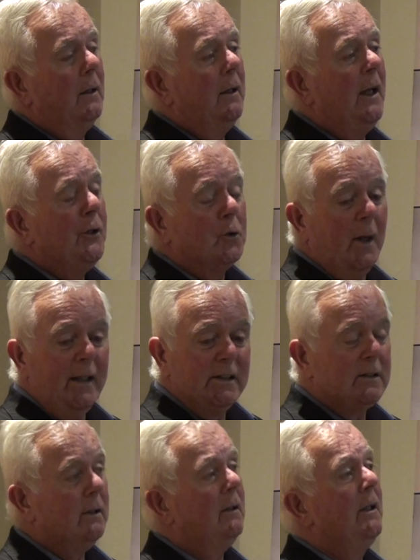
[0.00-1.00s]
He
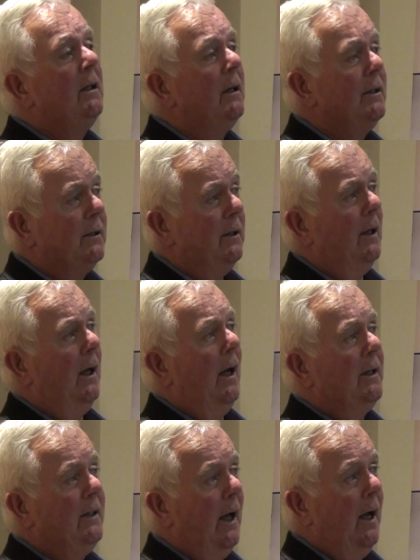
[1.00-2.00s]
traced, or he got
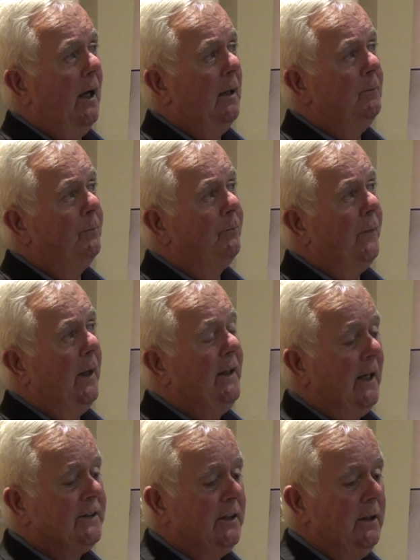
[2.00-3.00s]
a
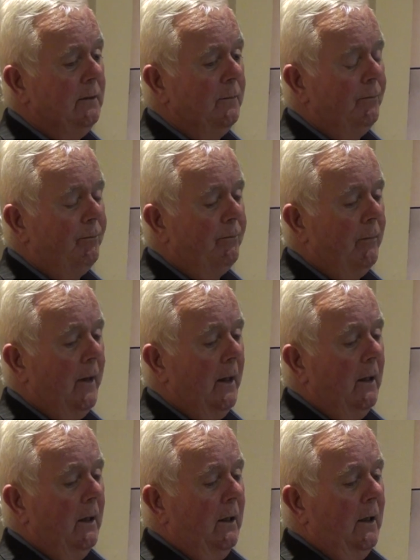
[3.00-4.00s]
taxi.
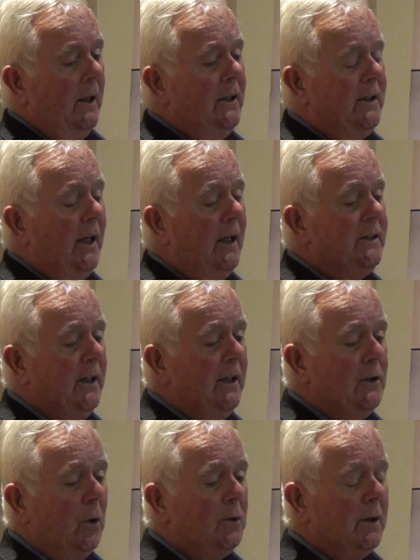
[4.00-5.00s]
He said he
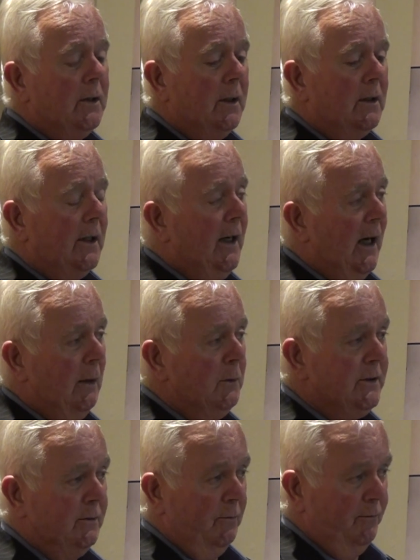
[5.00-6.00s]
took, the car
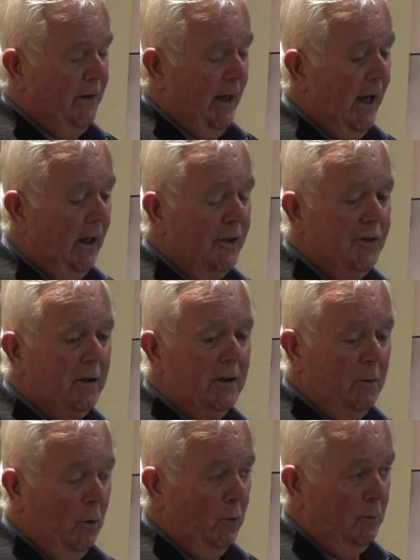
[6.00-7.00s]
was very ancient, the
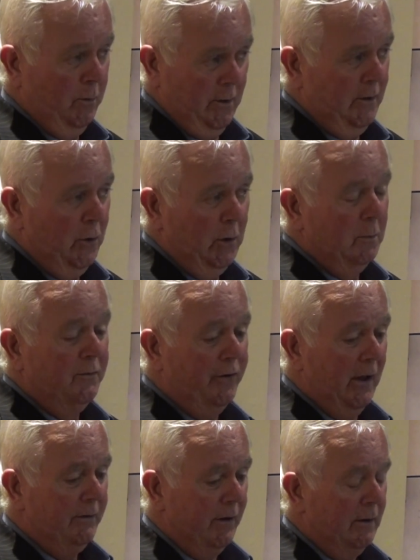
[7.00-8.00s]
road, it took him
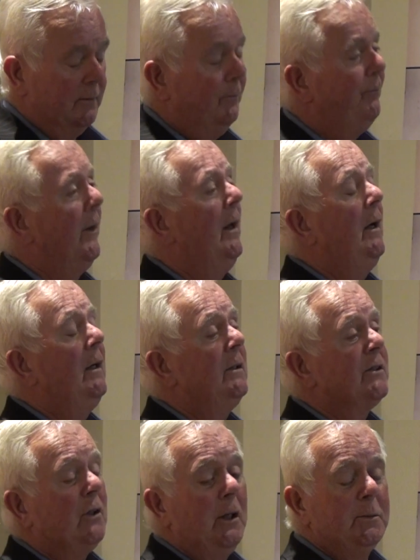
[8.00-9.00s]
forever.
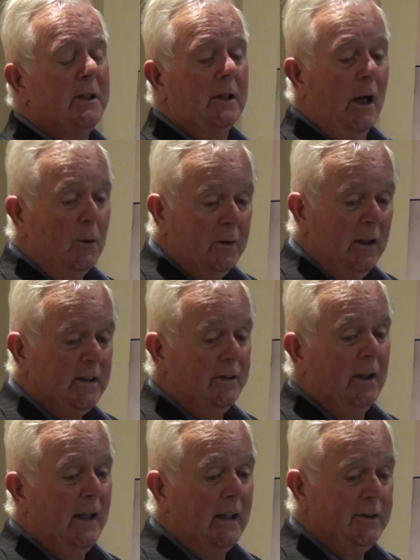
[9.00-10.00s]
Describes the countenance of
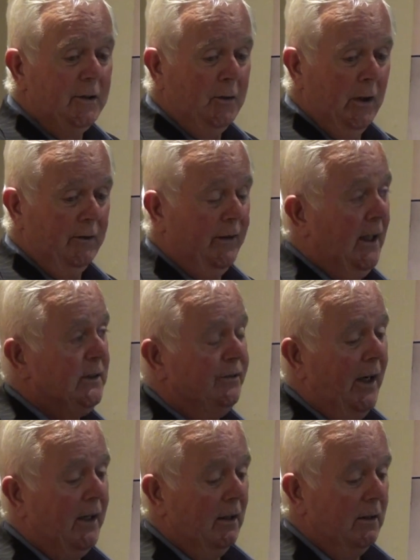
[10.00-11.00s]
the taxi driver as
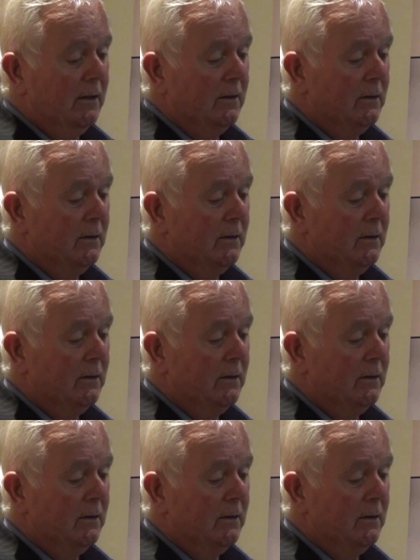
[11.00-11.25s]
freckled.